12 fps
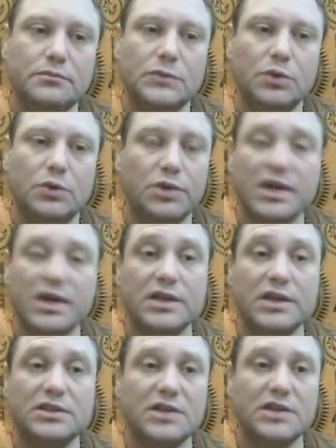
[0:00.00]
We
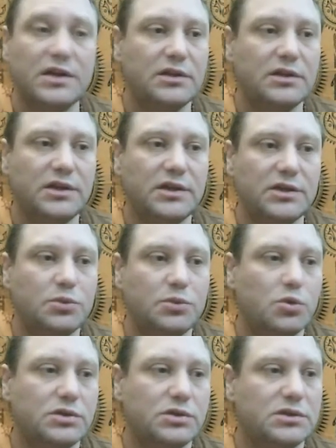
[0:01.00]
cannot study like it
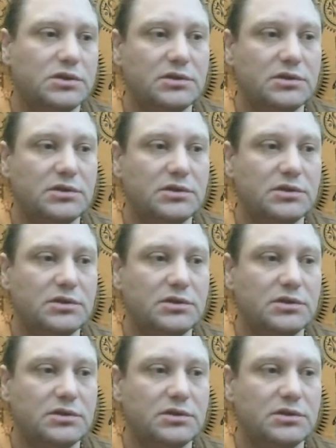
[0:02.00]
was,